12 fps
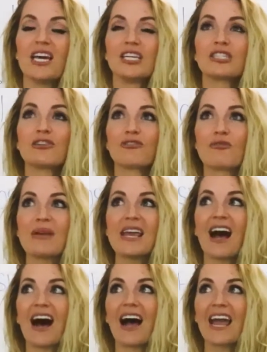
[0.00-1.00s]
So for
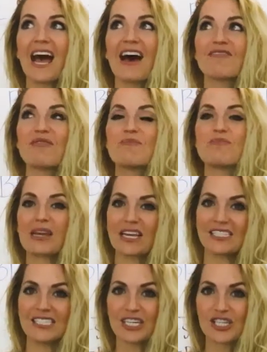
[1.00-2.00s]
me, I have the
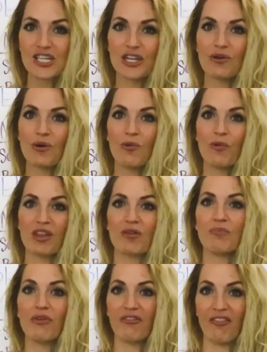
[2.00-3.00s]
biggest issue
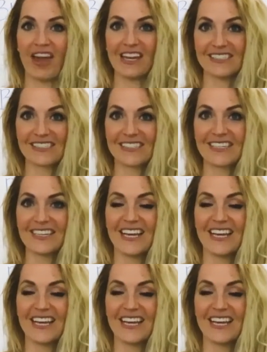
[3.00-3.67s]
with buffets.